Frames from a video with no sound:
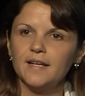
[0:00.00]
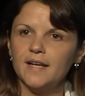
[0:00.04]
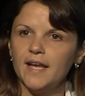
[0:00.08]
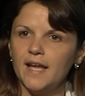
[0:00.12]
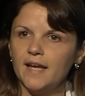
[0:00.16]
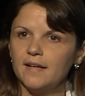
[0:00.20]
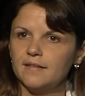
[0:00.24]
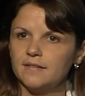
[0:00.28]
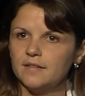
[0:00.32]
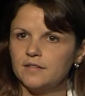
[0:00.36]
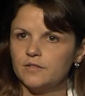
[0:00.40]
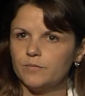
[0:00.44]
the
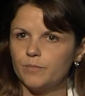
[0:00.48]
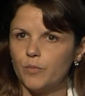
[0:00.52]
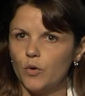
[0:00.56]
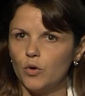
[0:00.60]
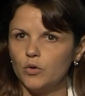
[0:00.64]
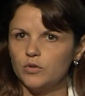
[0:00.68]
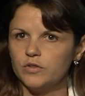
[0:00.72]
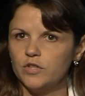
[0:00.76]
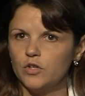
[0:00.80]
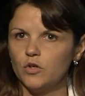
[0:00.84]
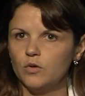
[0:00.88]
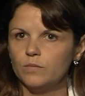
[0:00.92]
latest
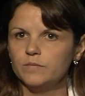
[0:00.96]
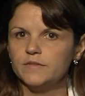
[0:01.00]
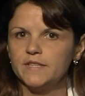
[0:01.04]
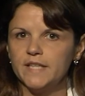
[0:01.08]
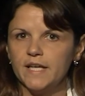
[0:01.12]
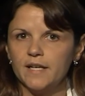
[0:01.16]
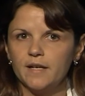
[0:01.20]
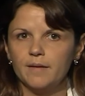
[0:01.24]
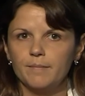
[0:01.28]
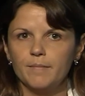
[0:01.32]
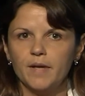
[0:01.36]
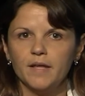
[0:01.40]
proteome,
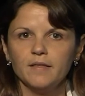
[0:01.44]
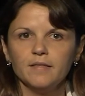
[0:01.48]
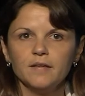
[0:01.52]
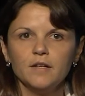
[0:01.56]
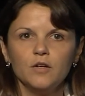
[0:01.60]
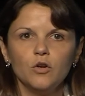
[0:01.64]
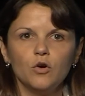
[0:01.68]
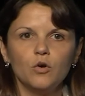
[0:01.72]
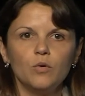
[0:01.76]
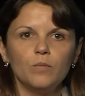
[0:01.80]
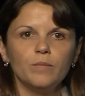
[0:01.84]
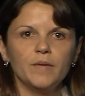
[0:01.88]
DNA
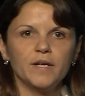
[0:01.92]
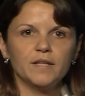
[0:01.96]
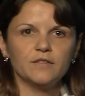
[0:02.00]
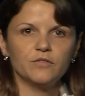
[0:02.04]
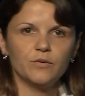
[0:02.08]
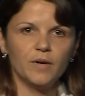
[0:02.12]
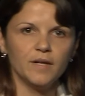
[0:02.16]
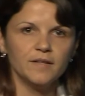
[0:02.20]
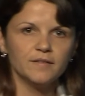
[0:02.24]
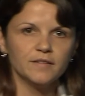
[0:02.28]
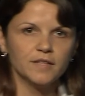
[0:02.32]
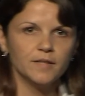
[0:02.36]
methylome, and
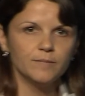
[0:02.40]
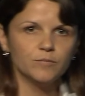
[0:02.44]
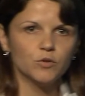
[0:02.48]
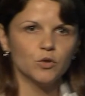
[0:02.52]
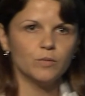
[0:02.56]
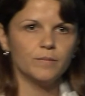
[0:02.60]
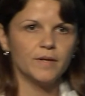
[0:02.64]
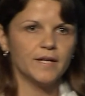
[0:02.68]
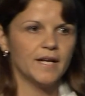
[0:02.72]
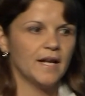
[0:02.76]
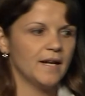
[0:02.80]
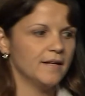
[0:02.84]

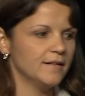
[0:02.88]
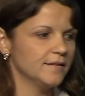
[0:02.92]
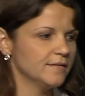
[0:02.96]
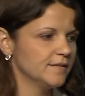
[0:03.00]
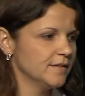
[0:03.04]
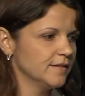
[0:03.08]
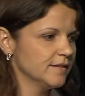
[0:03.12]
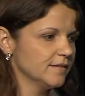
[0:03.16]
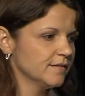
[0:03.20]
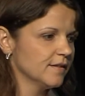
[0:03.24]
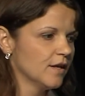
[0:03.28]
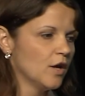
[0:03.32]
transcriptome
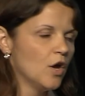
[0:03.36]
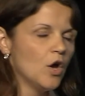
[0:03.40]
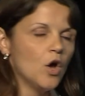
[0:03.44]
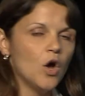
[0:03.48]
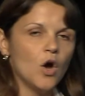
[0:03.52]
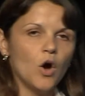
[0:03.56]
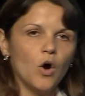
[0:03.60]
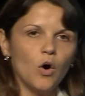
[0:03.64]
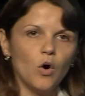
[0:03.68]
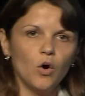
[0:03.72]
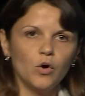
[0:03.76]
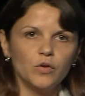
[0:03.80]

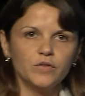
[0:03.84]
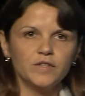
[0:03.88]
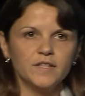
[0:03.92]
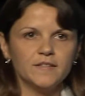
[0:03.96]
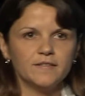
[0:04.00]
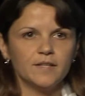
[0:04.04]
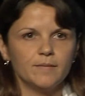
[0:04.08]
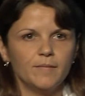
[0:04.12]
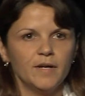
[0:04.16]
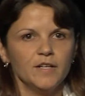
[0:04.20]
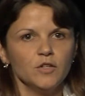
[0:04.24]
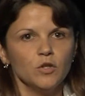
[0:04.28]
analysis on
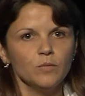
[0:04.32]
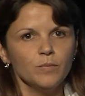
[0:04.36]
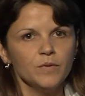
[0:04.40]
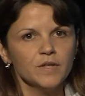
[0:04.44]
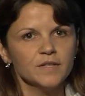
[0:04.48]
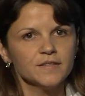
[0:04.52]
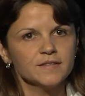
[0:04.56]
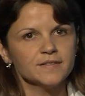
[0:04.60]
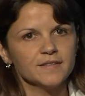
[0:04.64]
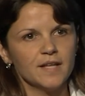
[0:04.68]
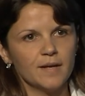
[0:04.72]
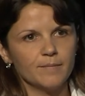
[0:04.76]
these
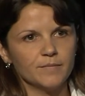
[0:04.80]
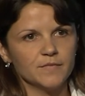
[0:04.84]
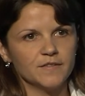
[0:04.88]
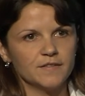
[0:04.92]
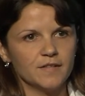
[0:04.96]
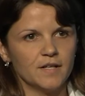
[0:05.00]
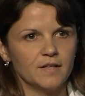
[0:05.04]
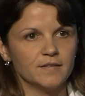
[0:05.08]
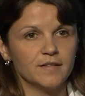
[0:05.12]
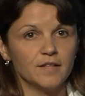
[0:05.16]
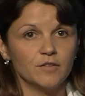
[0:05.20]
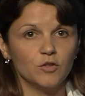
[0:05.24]
hematopoietic stem
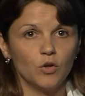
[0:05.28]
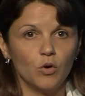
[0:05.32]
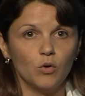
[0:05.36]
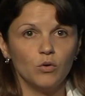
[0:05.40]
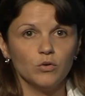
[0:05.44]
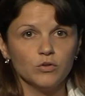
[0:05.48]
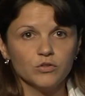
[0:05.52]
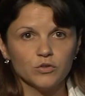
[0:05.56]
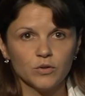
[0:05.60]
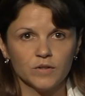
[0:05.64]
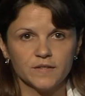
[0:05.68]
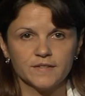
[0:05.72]
cells and
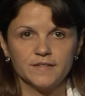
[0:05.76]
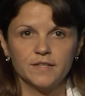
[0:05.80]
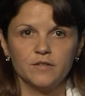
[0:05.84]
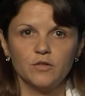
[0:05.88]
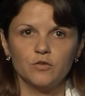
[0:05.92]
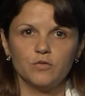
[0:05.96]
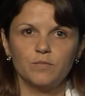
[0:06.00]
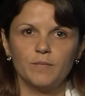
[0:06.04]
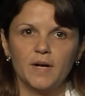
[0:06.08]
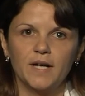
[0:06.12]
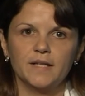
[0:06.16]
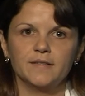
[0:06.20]
also a
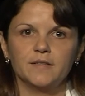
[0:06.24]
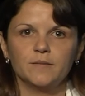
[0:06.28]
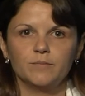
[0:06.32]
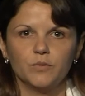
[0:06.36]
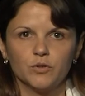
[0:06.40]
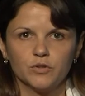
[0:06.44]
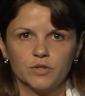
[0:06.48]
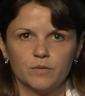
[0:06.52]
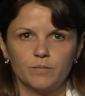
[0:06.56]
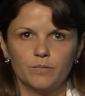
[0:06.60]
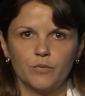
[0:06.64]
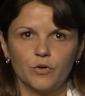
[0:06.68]
series of
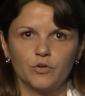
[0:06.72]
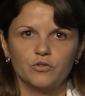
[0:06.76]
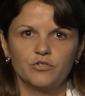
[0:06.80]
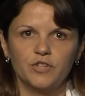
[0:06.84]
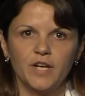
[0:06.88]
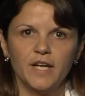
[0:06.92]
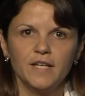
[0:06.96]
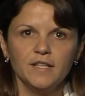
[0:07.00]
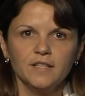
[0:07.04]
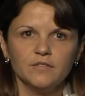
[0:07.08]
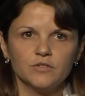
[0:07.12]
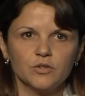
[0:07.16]
multipotent
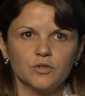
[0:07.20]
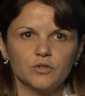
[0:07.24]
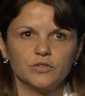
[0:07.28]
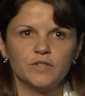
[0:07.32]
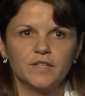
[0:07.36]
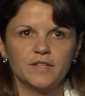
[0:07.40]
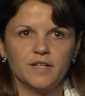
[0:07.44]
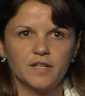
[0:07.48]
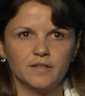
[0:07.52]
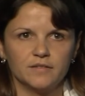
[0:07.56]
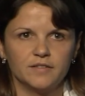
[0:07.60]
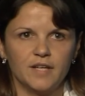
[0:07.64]
progenitors
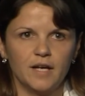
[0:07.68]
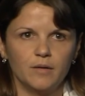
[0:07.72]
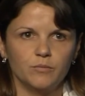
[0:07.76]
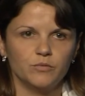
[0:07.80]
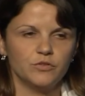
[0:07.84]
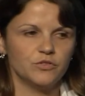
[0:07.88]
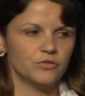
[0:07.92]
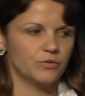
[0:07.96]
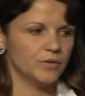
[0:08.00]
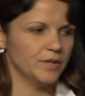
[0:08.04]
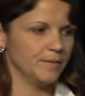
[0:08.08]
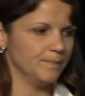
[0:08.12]
that are
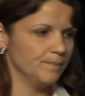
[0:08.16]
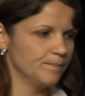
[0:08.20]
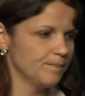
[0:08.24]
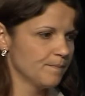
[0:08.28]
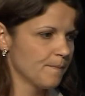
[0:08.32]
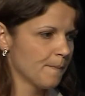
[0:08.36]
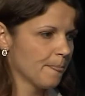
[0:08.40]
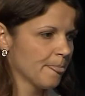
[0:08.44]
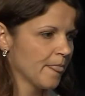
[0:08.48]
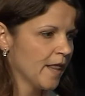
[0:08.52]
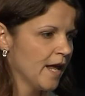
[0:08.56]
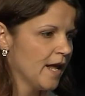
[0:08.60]
downstream.
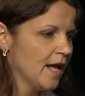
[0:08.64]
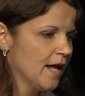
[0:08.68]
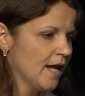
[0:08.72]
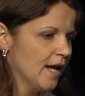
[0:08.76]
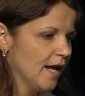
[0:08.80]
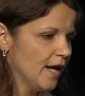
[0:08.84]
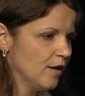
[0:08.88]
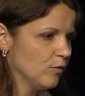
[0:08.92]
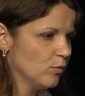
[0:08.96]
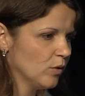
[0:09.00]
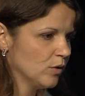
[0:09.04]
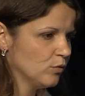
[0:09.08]

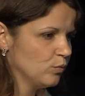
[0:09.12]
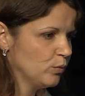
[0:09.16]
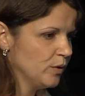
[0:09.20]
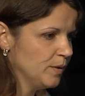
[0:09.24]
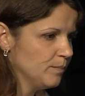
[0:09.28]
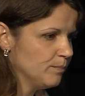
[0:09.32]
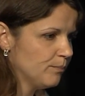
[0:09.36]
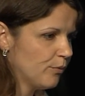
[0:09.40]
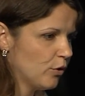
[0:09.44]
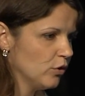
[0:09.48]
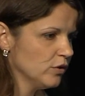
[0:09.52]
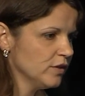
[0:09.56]
And what we
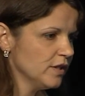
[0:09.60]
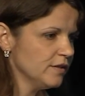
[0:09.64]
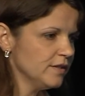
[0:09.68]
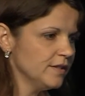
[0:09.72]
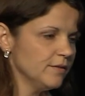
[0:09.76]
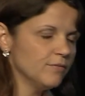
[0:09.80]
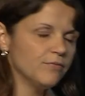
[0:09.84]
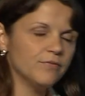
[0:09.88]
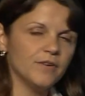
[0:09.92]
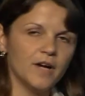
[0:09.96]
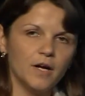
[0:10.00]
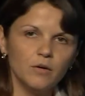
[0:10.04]

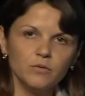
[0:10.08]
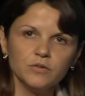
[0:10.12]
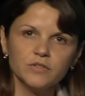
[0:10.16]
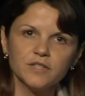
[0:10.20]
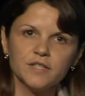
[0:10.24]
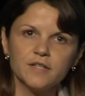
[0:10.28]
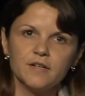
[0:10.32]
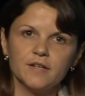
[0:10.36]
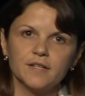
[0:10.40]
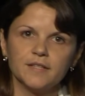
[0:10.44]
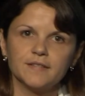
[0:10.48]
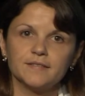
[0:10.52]
importantly found
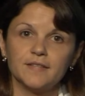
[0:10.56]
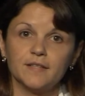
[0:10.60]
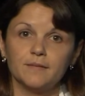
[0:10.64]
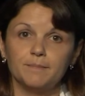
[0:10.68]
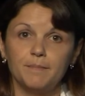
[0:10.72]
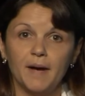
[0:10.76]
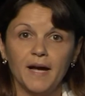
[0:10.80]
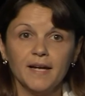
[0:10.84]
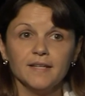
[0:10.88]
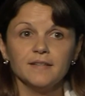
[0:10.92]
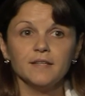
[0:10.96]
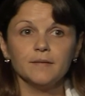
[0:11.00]
here is that
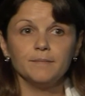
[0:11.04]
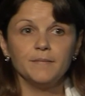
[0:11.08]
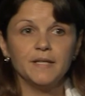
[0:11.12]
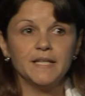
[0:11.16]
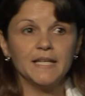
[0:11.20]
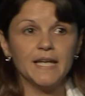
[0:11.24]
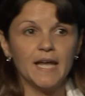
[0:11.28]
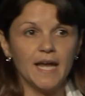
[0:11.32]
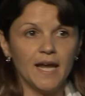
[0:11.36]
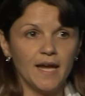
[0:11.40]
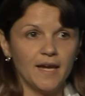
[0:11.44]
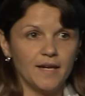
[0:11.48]

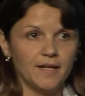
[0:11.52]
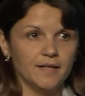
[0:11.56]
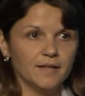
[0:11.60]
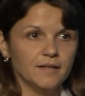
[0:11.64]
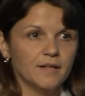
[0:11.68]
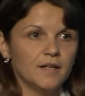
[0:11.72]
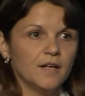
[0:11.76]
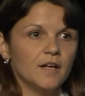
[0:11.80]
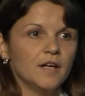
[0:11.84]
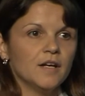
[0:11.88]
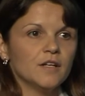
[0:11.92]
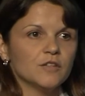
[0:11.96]
vitamin
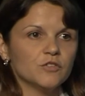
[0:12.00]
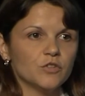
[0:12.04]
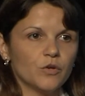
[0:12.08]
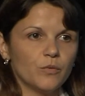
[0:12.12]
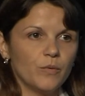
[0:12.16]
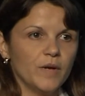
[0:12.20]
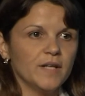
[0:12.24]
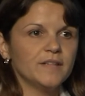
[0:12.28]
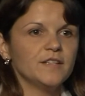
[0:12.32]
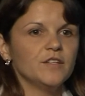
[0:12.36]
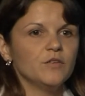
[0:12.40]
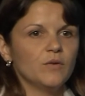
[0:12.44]
A, so
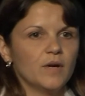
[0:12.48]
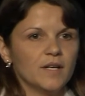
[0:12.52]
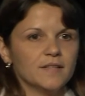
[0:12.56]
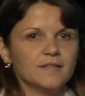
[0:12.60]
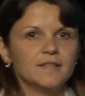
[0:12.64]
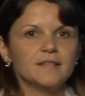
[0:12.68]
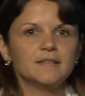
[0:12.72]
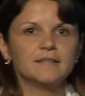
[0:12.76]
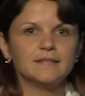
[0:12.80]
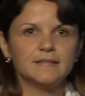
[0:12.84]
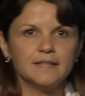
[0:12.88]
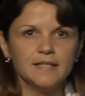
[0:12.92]
retinoic
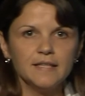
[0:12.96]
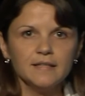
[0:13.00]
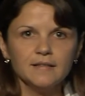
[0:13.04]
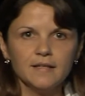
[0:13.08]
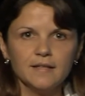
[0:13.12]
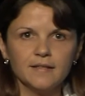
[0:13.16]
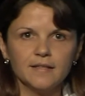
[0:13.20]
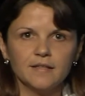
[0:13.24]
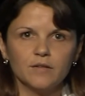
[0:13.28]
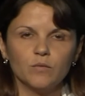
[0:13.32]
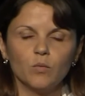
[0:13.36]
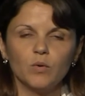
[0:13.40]
acid
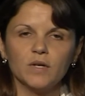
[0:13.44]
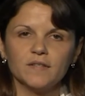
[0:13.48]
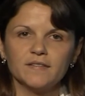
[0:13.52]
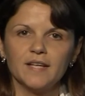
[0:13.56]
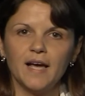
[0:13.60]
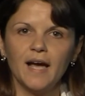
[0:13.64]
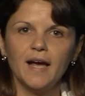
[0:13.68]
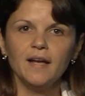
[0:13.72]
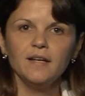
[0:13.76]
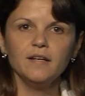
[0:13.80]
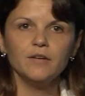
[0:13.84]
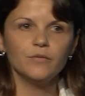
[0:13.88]
signaling,
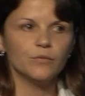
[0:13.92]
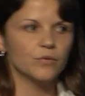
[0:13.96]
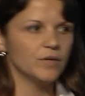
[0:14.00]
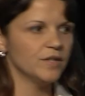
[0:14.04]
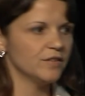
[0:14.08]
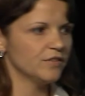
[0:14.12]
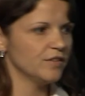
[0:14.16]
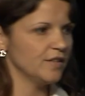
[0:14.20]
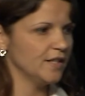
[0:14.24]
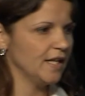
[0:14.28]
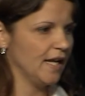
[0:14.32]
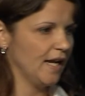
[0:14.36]
was highly
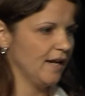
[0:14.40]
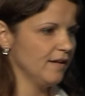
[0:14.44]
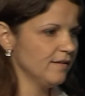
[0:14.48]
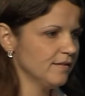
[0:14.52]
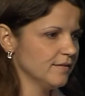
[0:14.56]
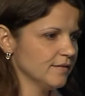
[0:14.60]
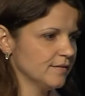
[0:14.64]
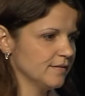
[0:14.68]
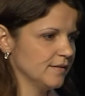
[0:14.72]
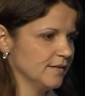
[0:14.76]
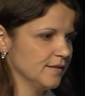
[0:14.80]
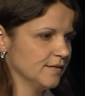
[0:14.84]
enriched in
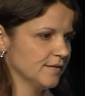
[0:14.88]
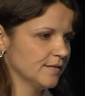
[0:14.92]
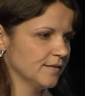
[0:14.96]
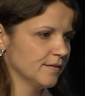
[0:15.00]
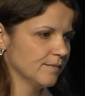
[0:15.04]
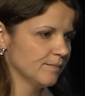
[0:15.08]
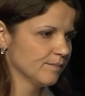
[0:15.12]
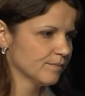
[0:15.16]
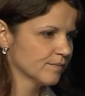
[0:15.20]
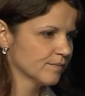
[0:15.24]
HSCs.